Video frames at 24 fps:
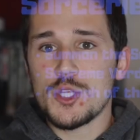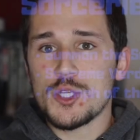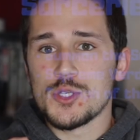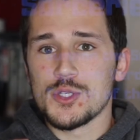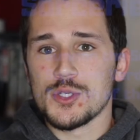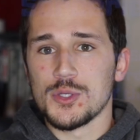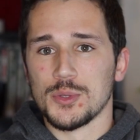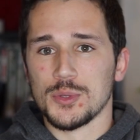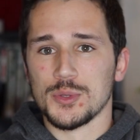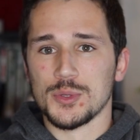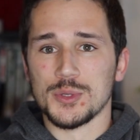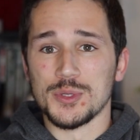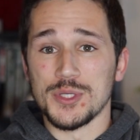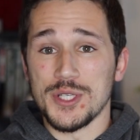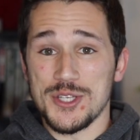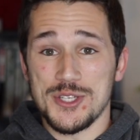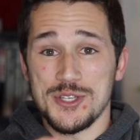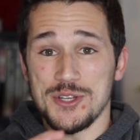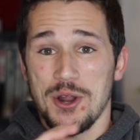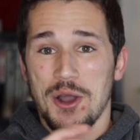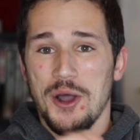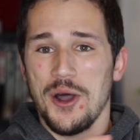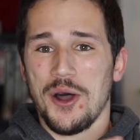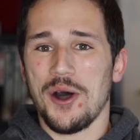the School is
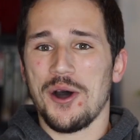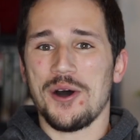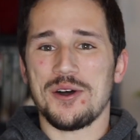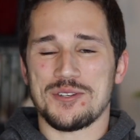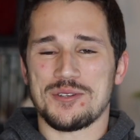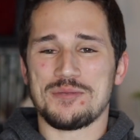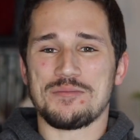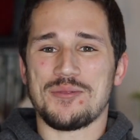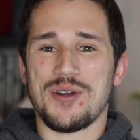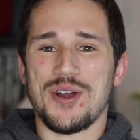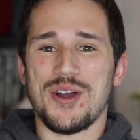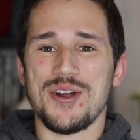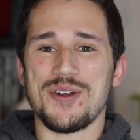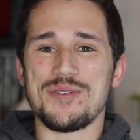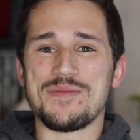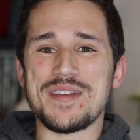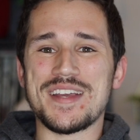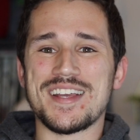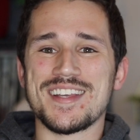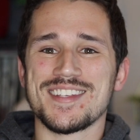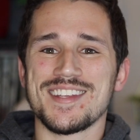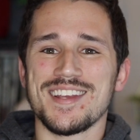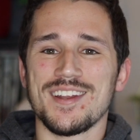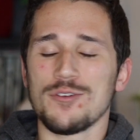an awesome card
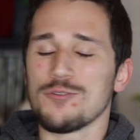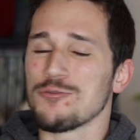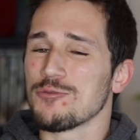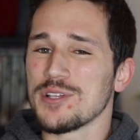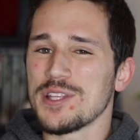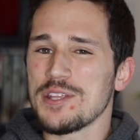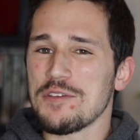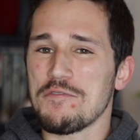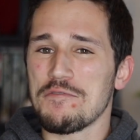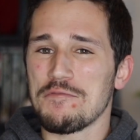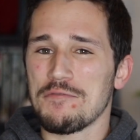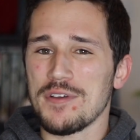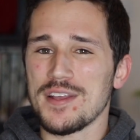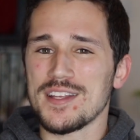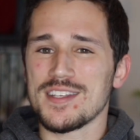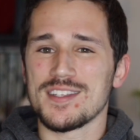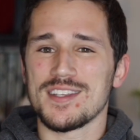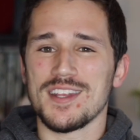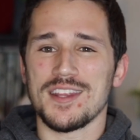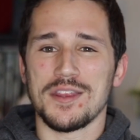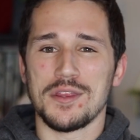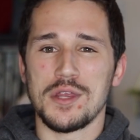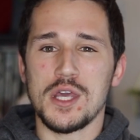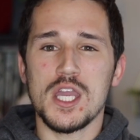because it really fits
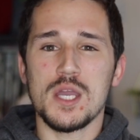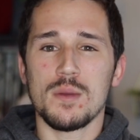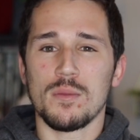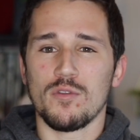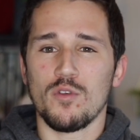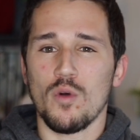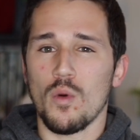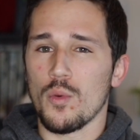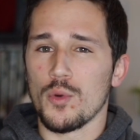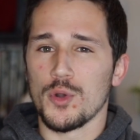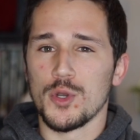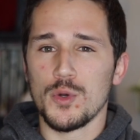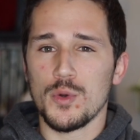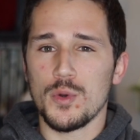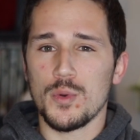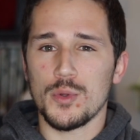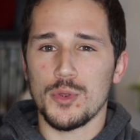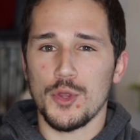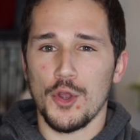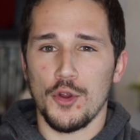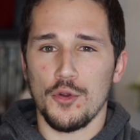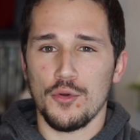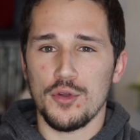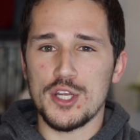the theme of what we're doing
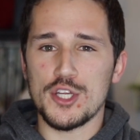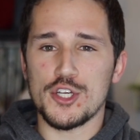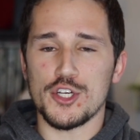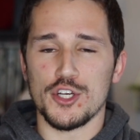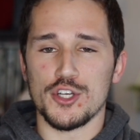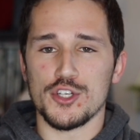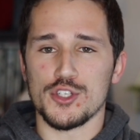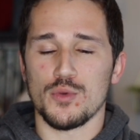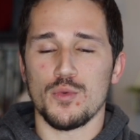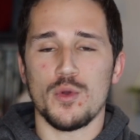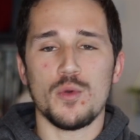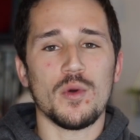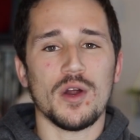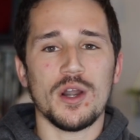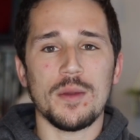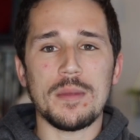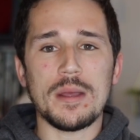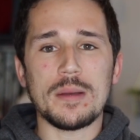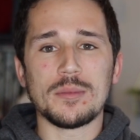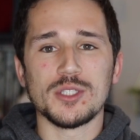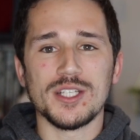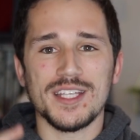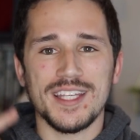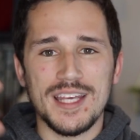with our creatures. We want to
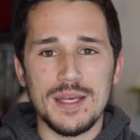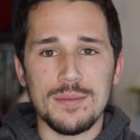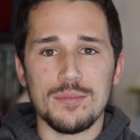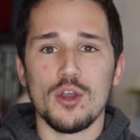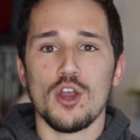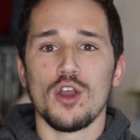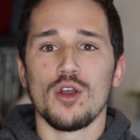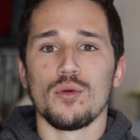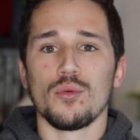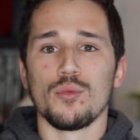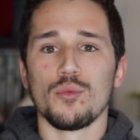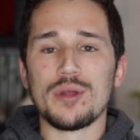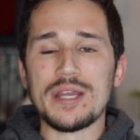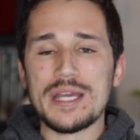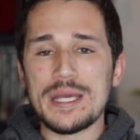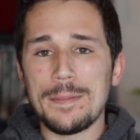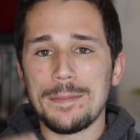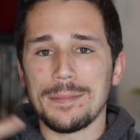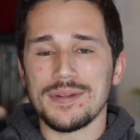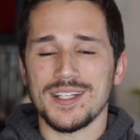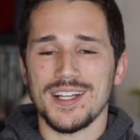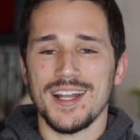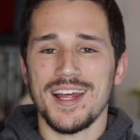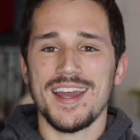be able to keep
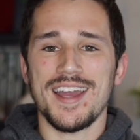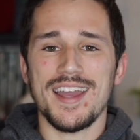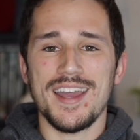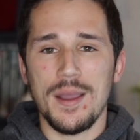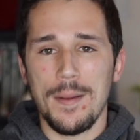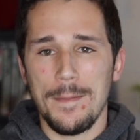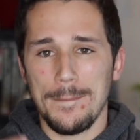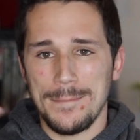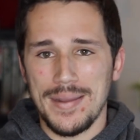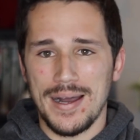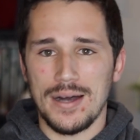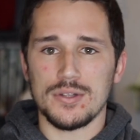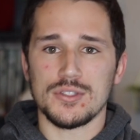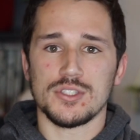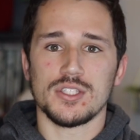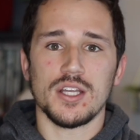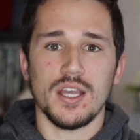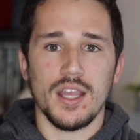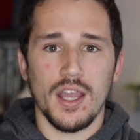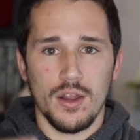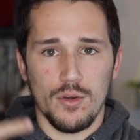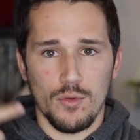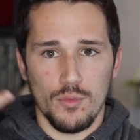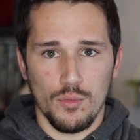replaying,
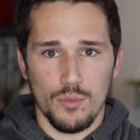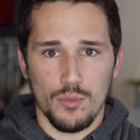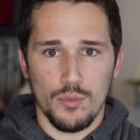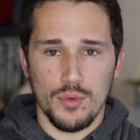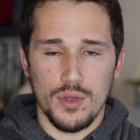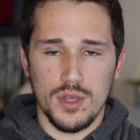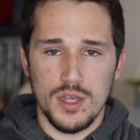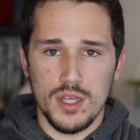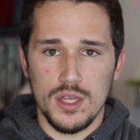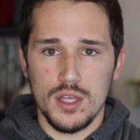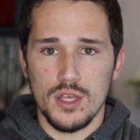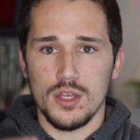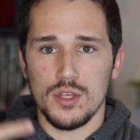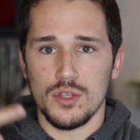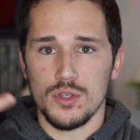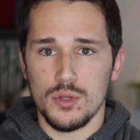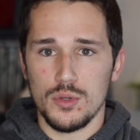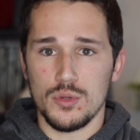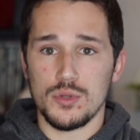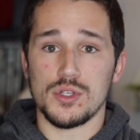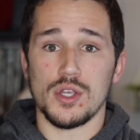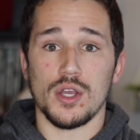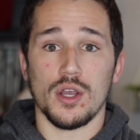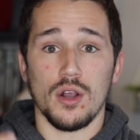bouncing, and
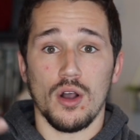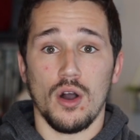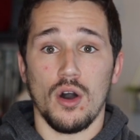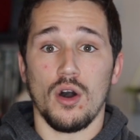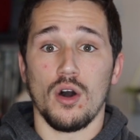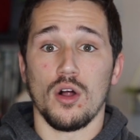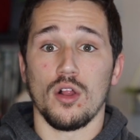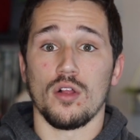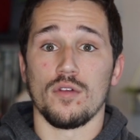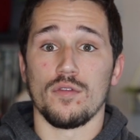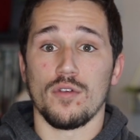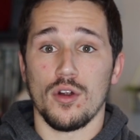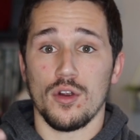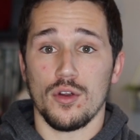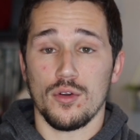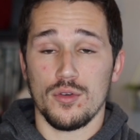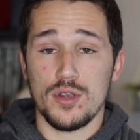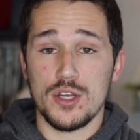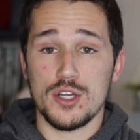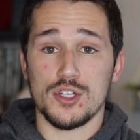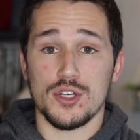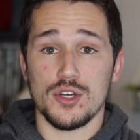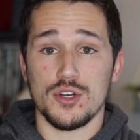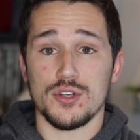reusing all of our
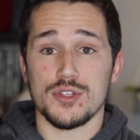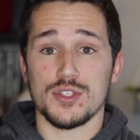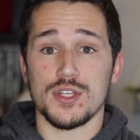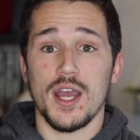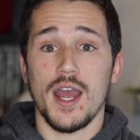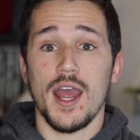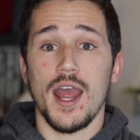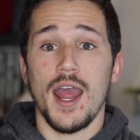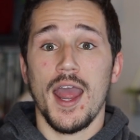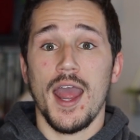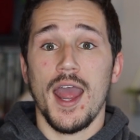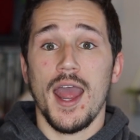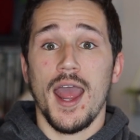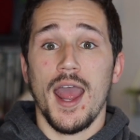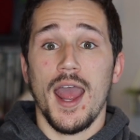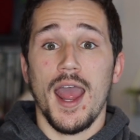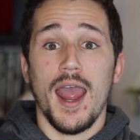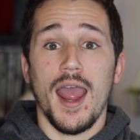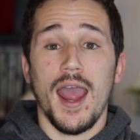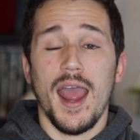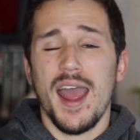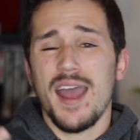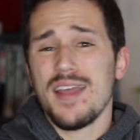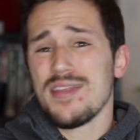creatures.
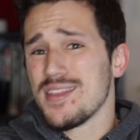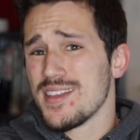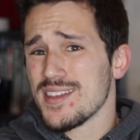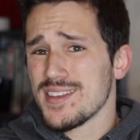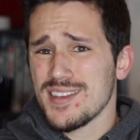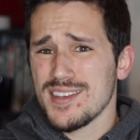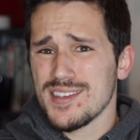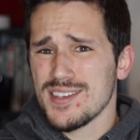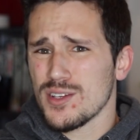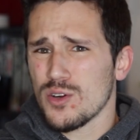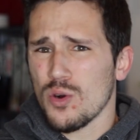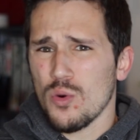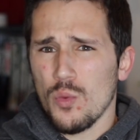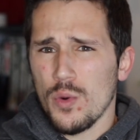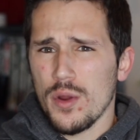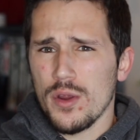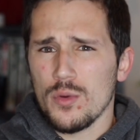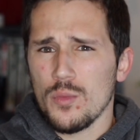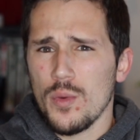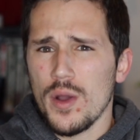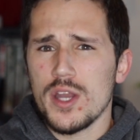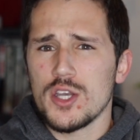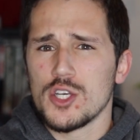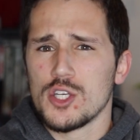And this isn't a
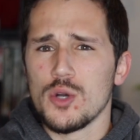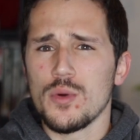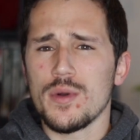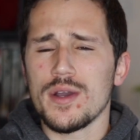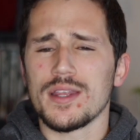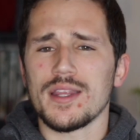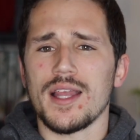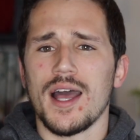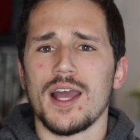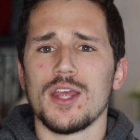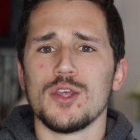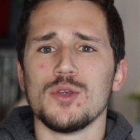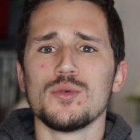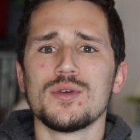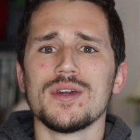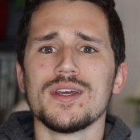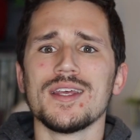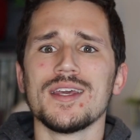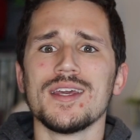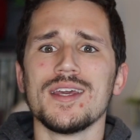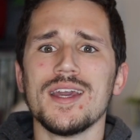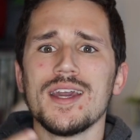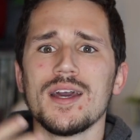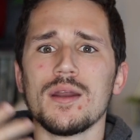weird way doing that. You
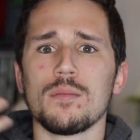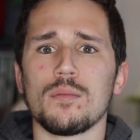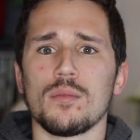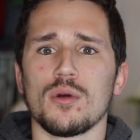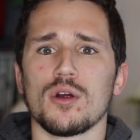can get